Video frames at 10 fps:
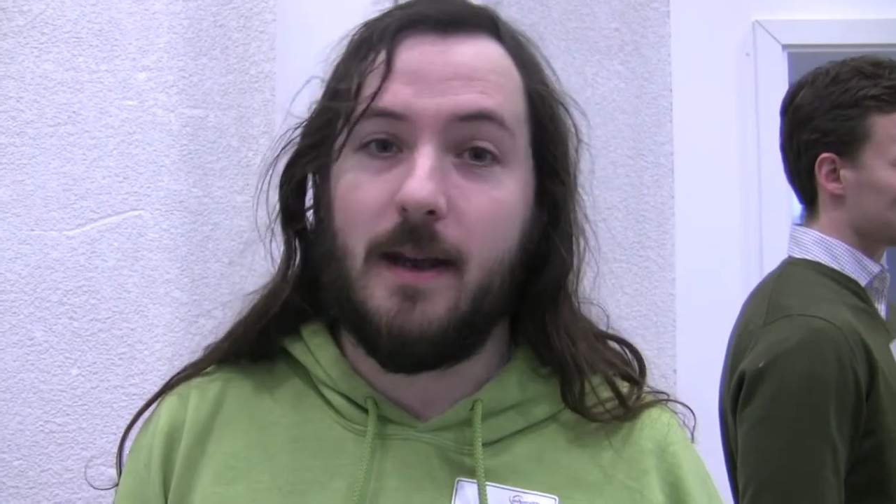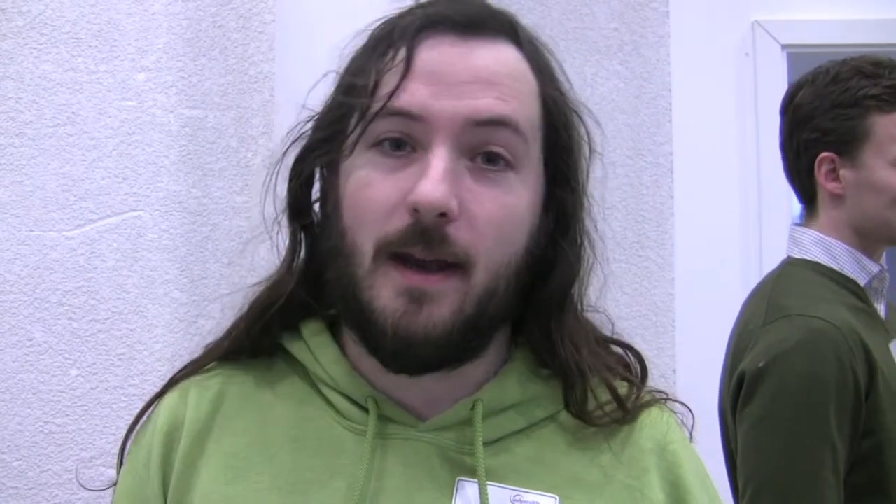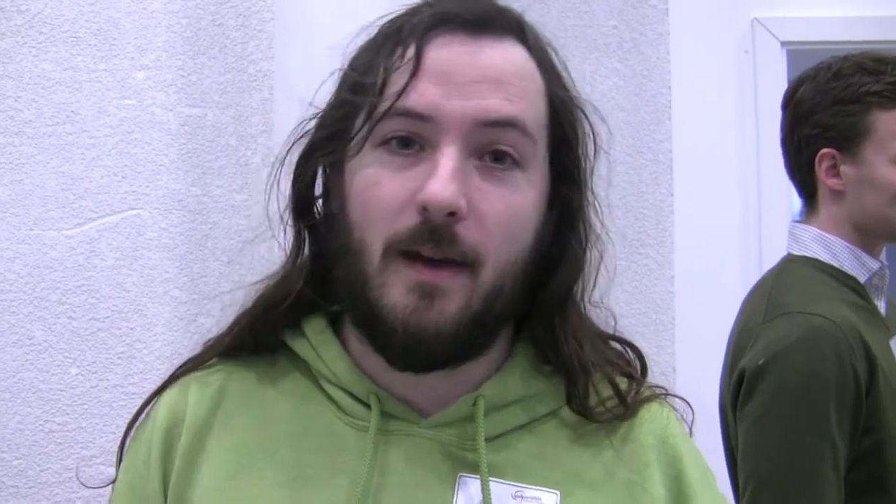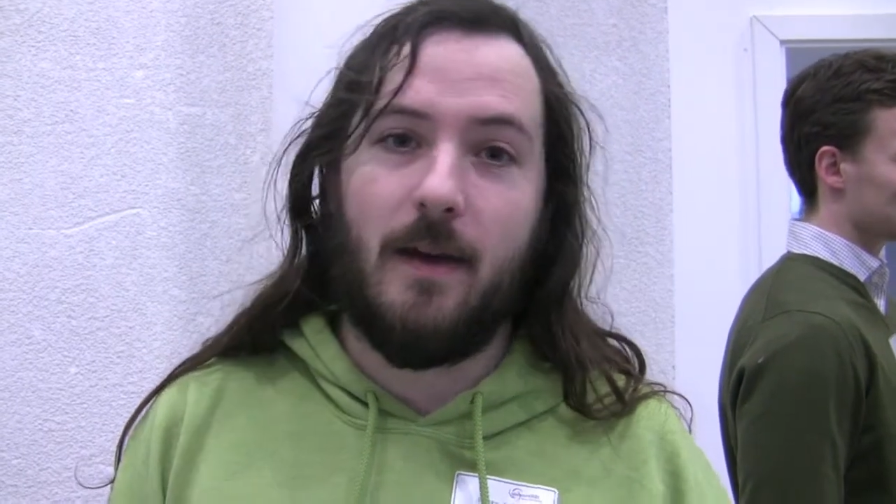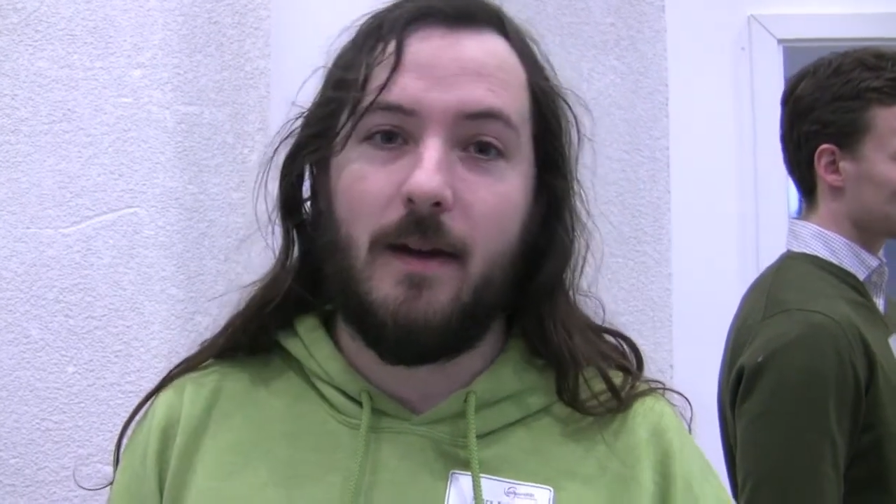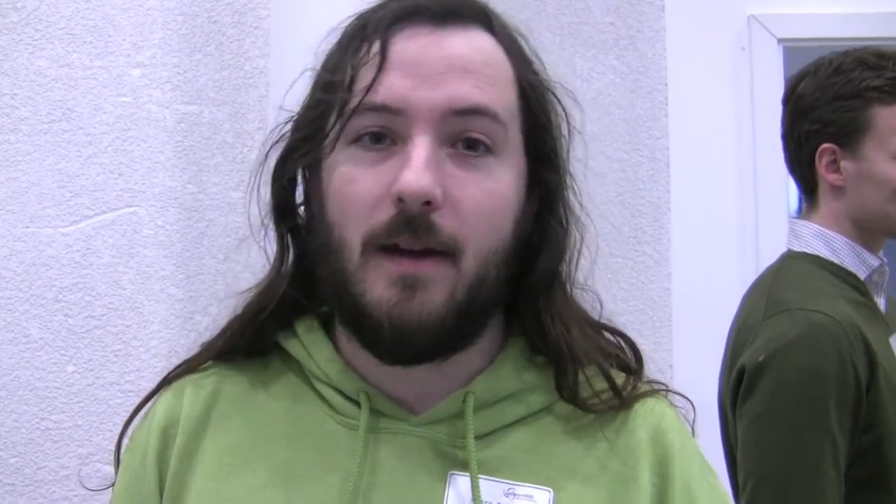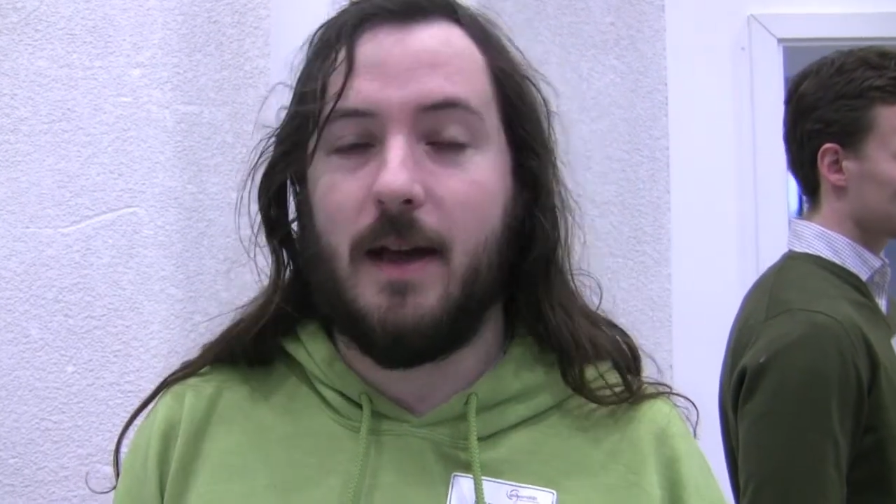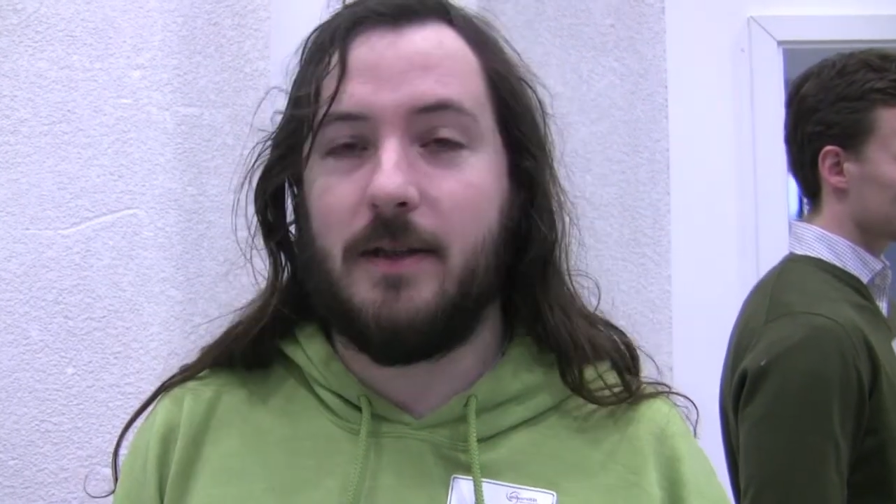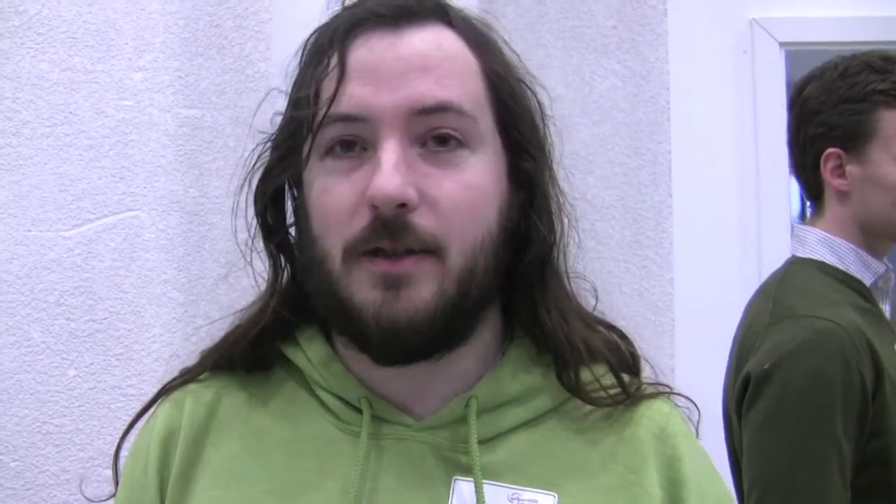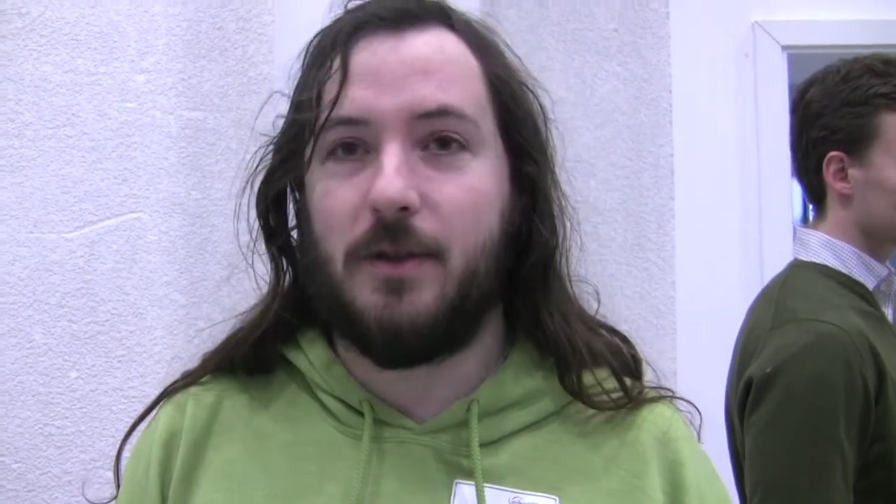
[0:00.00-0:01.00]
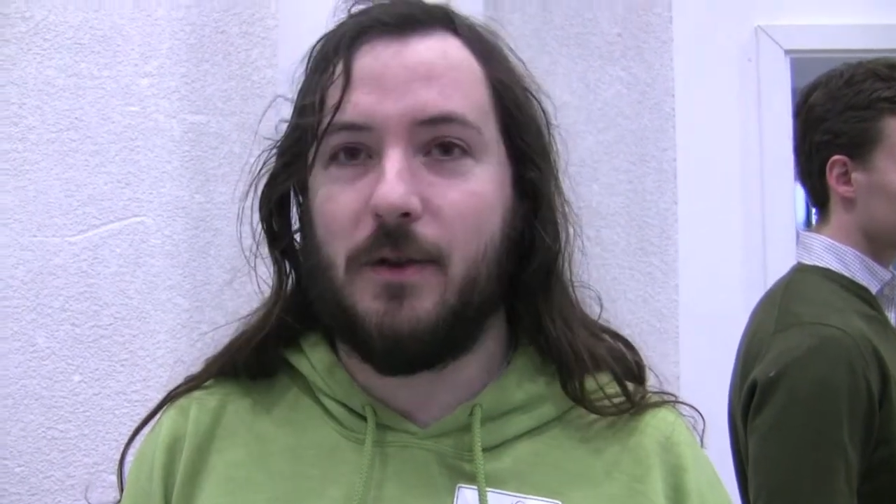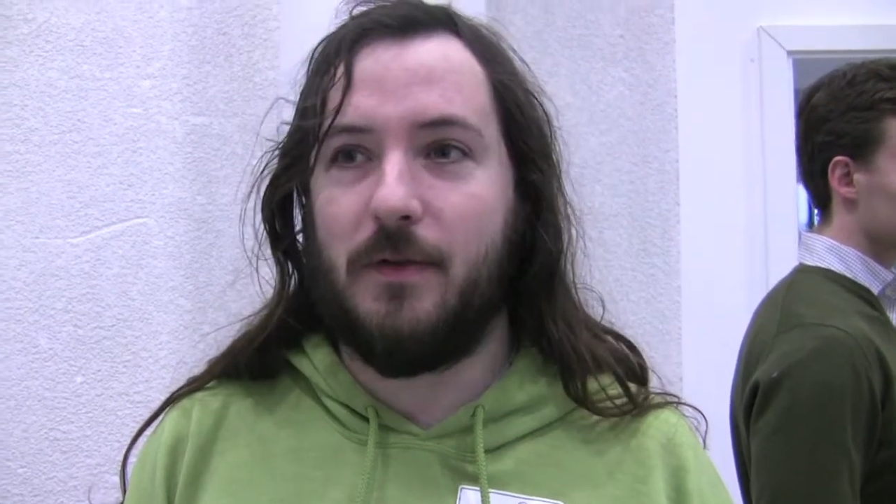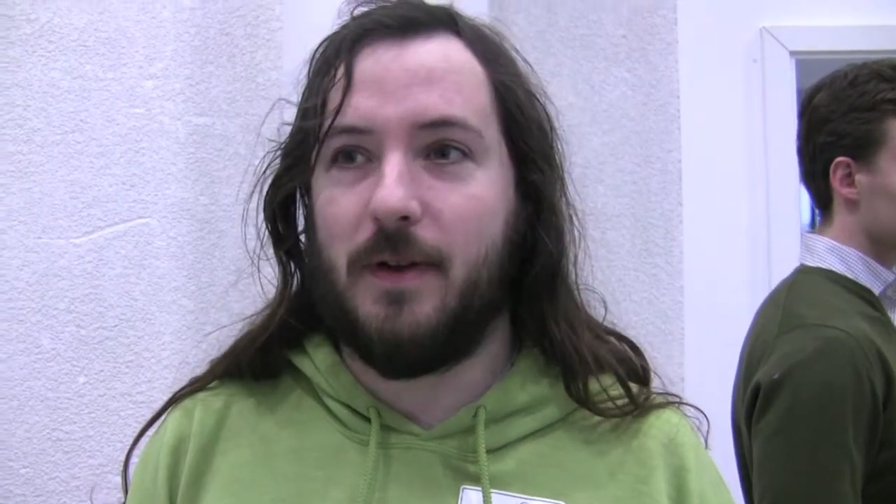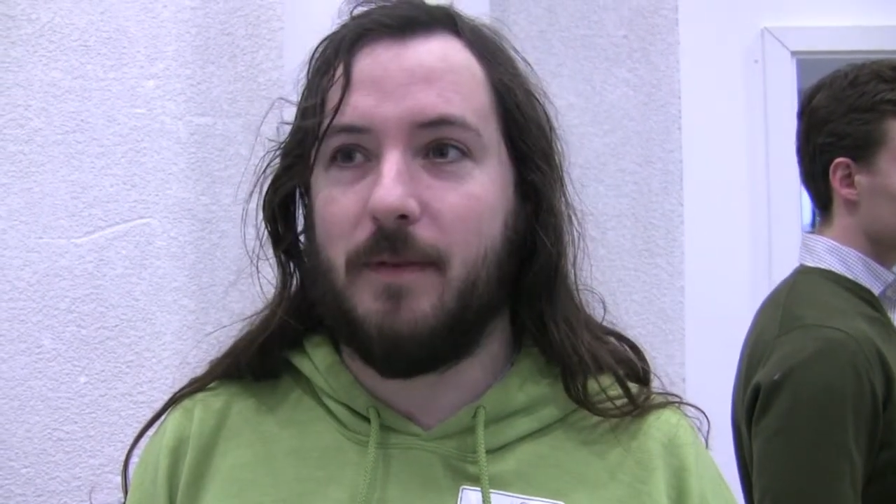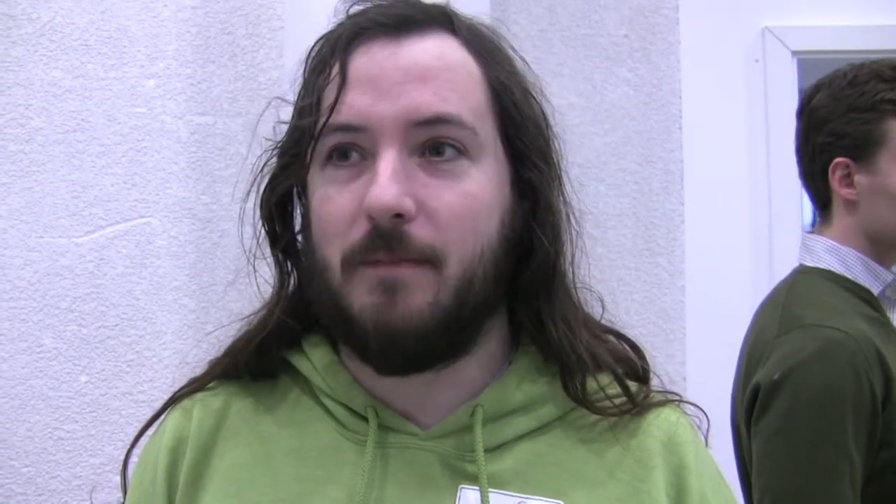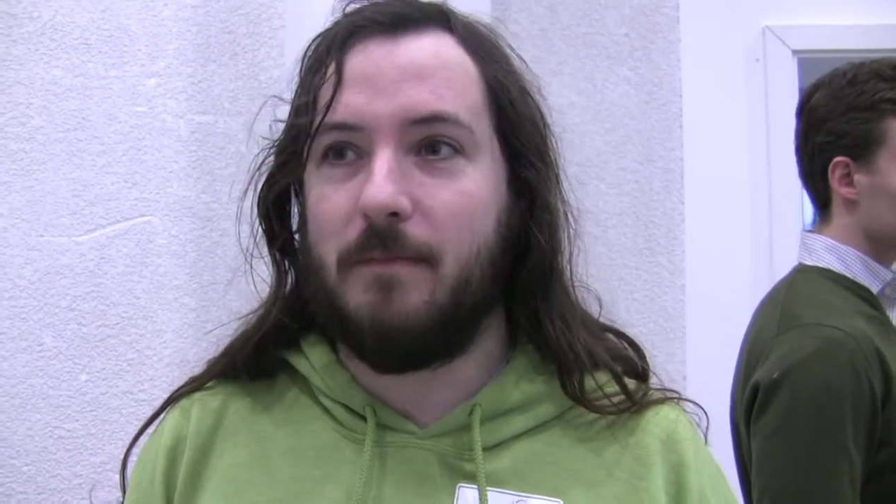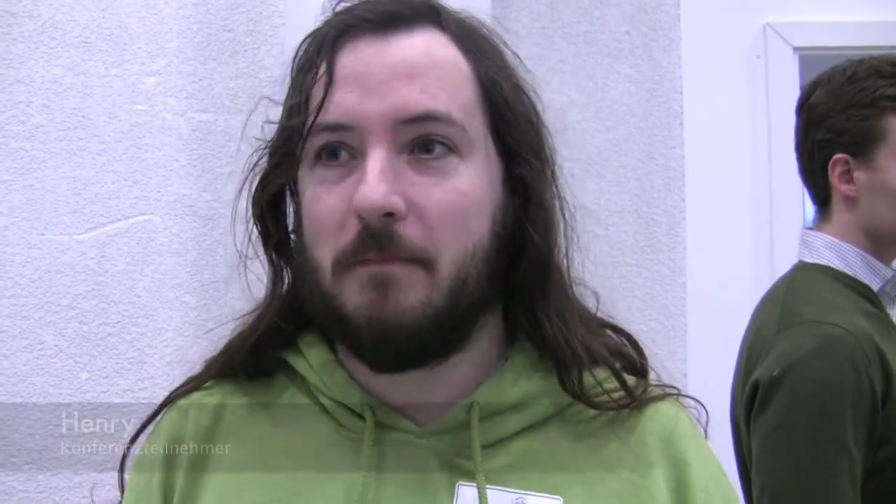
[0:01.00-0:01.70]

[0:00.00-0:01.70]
here as a sort of a